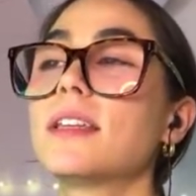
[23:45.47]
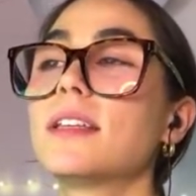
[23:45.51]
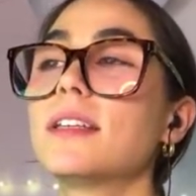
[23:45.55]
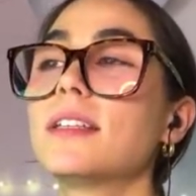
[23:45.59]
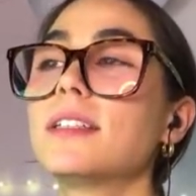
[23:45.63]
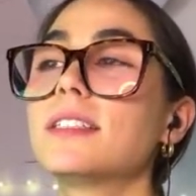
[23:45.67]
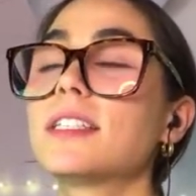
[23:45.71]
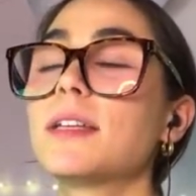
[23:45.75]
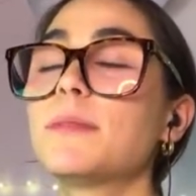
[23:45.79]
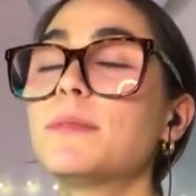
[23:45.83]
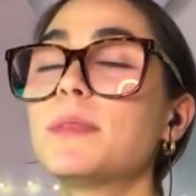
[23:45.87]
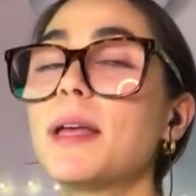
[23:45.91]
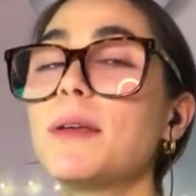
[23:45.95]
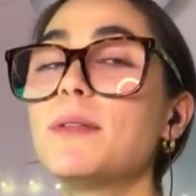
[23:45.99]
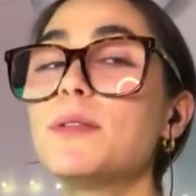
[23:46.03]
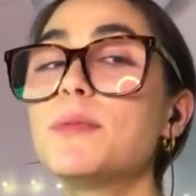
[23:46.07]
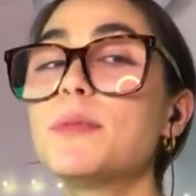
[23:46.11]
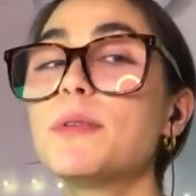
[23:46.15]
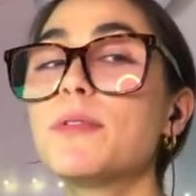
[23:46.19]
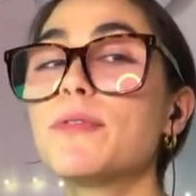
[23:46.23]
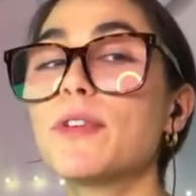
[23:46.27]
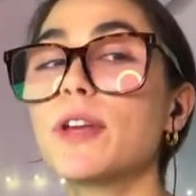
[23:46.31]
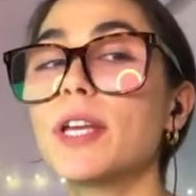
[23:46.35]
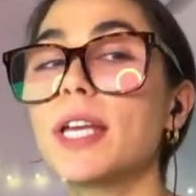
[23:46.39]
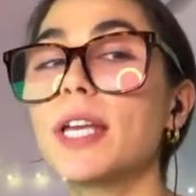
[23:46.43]
Sometimes we
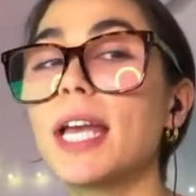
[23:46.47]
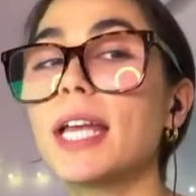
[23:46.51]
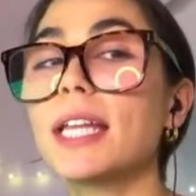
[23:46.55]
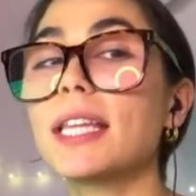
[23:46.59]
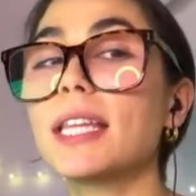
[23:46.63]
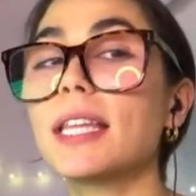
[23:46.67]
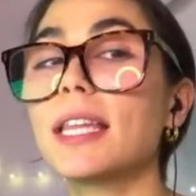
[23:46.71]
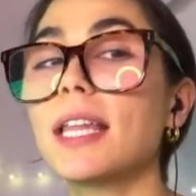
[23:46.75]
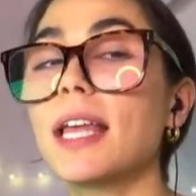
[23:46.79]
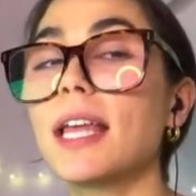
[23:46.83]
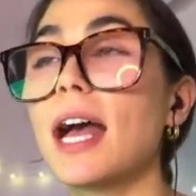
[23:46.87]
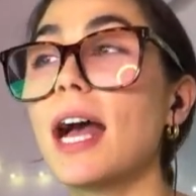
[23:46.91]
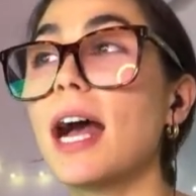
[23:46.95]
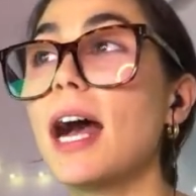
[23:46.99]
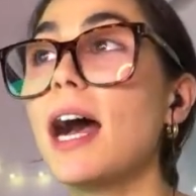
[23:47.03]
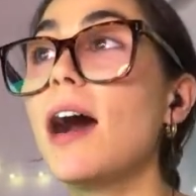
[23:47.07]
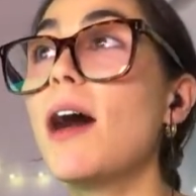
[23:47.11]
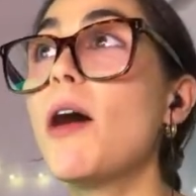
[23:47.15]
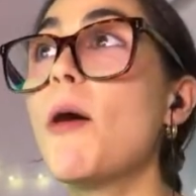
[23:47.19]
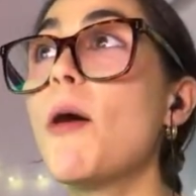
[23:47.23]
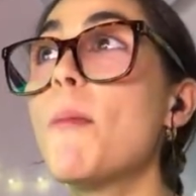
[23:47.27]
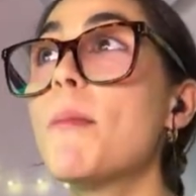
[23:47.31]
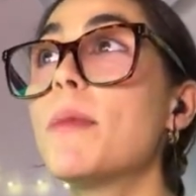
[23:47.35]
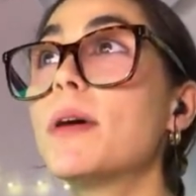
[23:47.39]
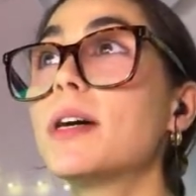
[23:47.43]
forget
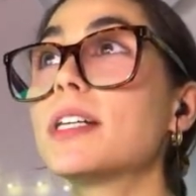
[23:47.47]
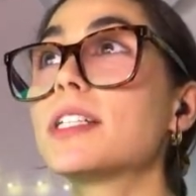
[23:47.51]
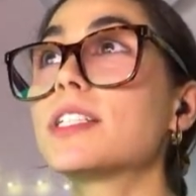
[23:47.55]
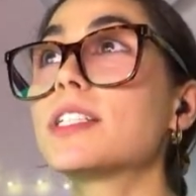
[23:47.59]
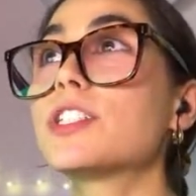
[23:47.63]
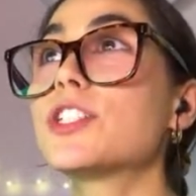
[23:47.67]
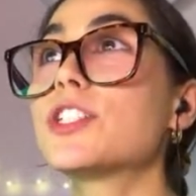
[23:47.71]
how much